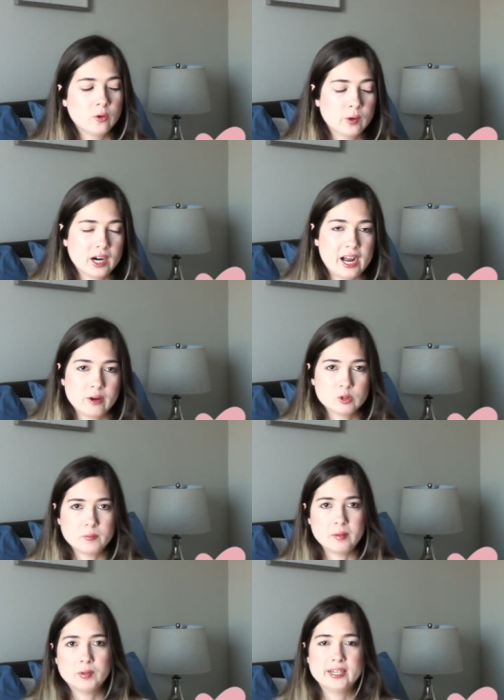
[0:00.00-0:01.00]
where I will
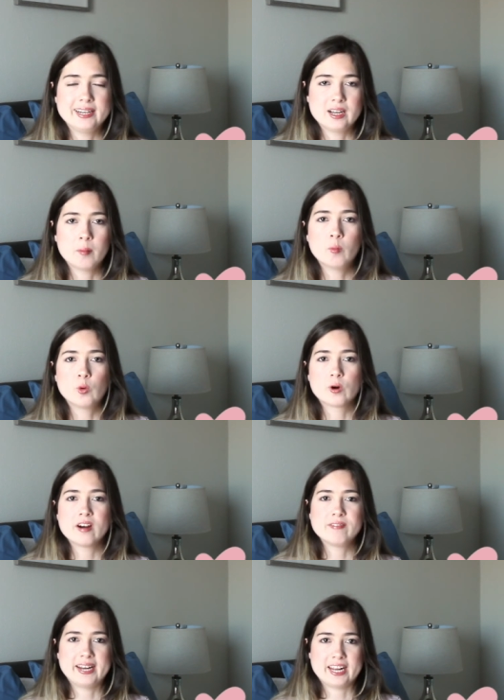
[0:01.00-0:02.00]
be putting
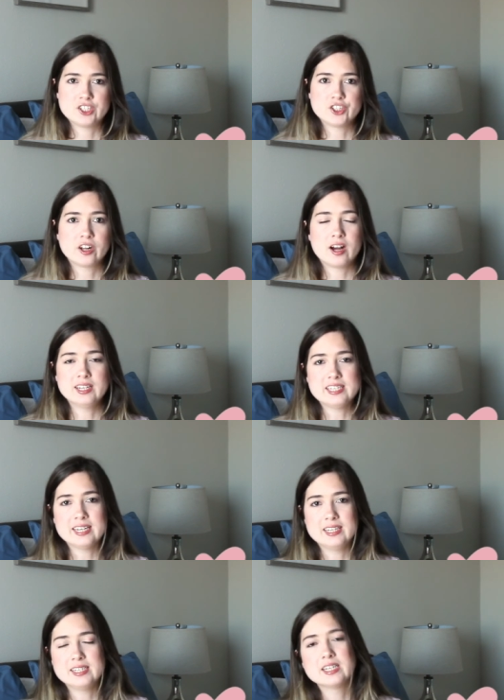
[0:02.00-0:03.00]
more financial
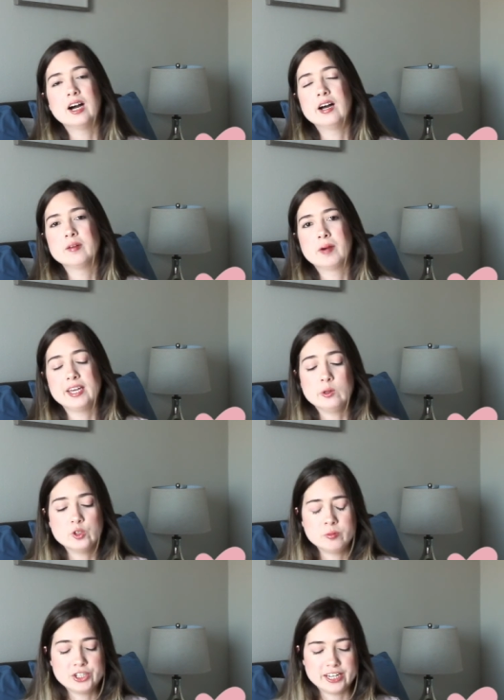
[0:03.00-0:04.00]
content on my
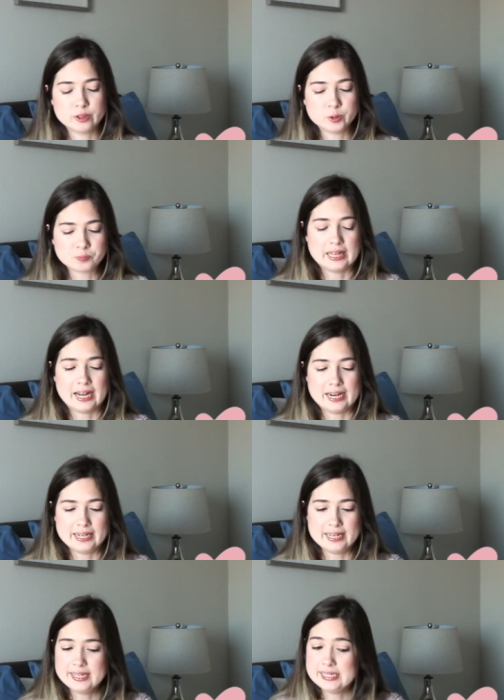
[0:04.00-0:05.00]
YouTube channel. That
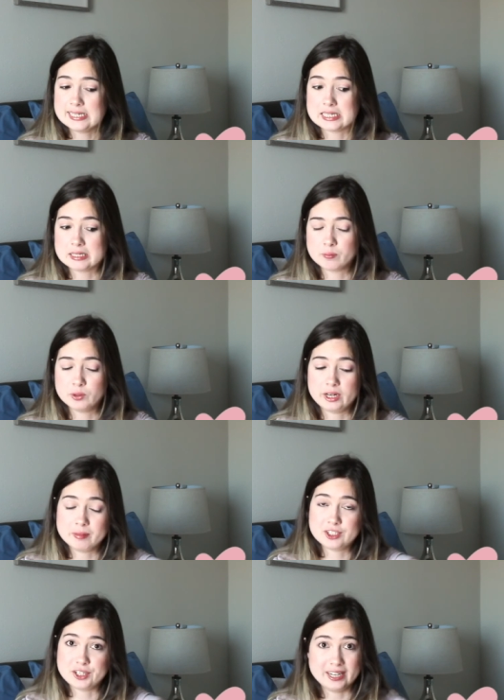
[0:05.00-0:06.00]
is pretty
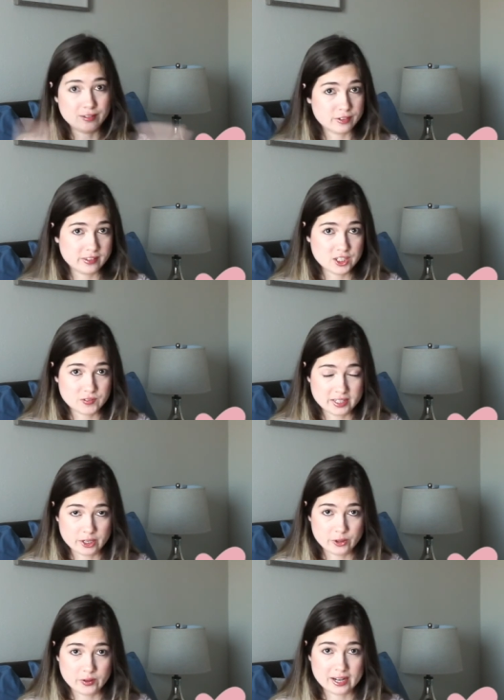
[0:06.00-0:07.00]
much it for this
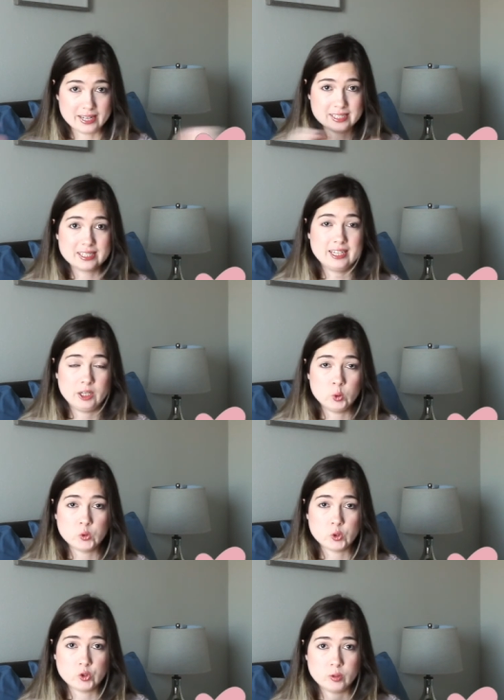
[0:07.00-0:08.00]
video, you guys. Thank you
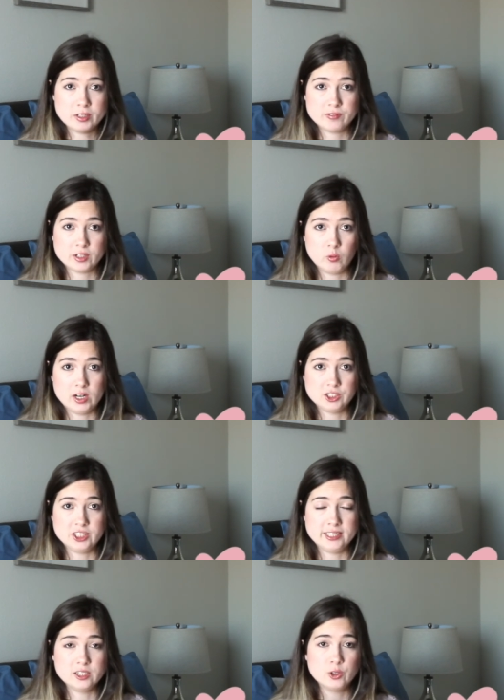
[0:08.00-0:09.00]
so, so much for
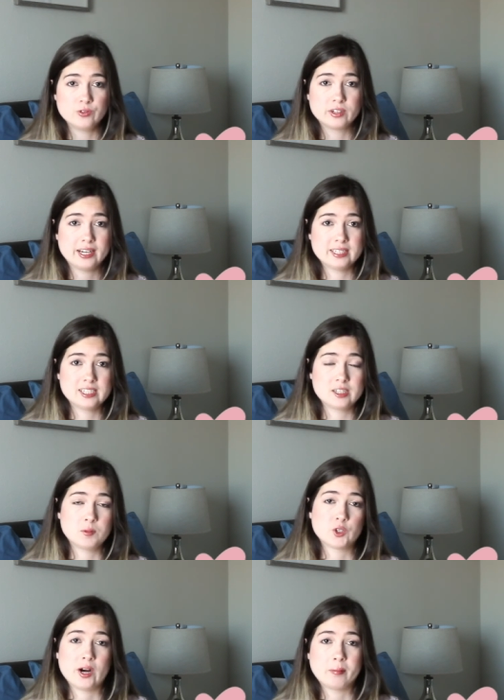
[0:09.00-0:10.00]
watching. Don't forget to
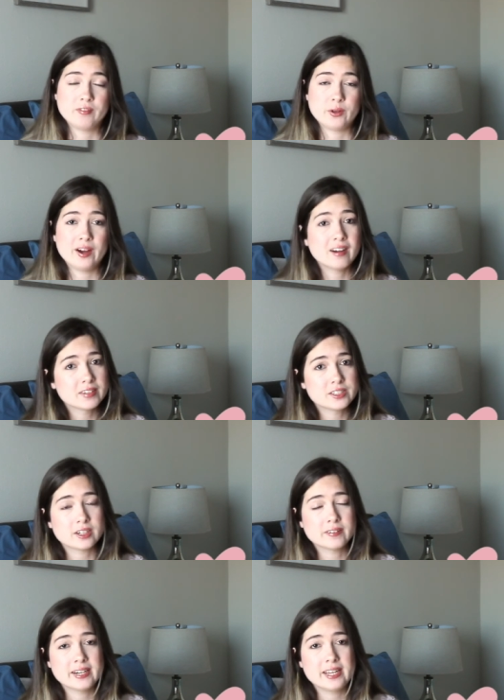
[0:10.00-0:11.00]
subscribe if you haven't
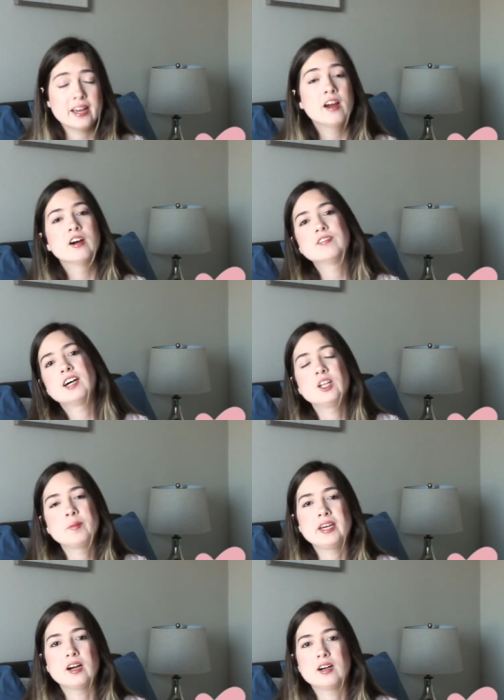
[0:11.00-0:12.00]
already. Follow
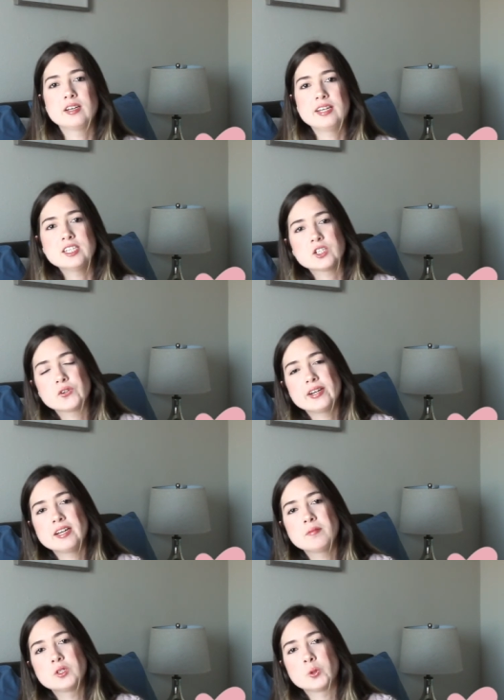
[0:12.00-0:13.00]
me on
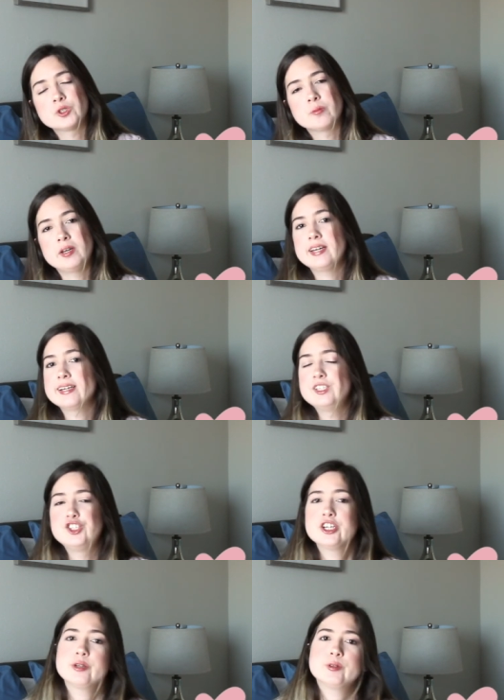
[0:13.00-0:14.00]
Instagram, social media in
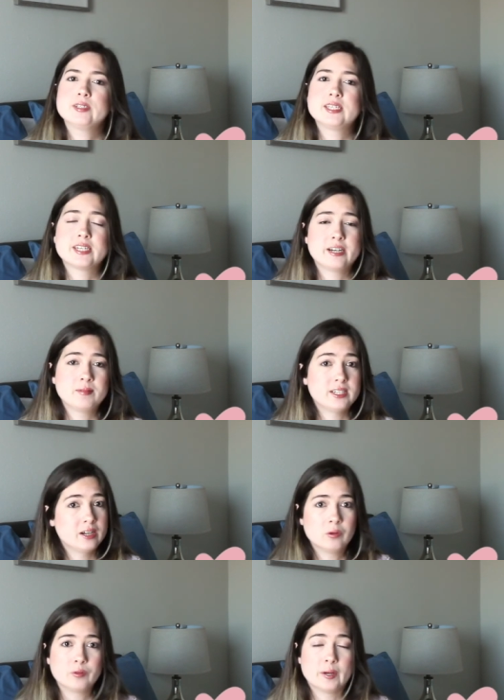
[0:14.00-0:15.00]
general to stay up to
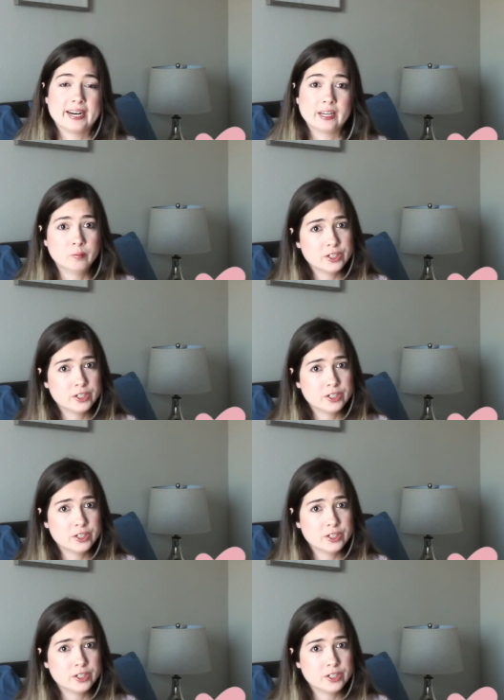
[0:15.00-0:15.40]
date with what I am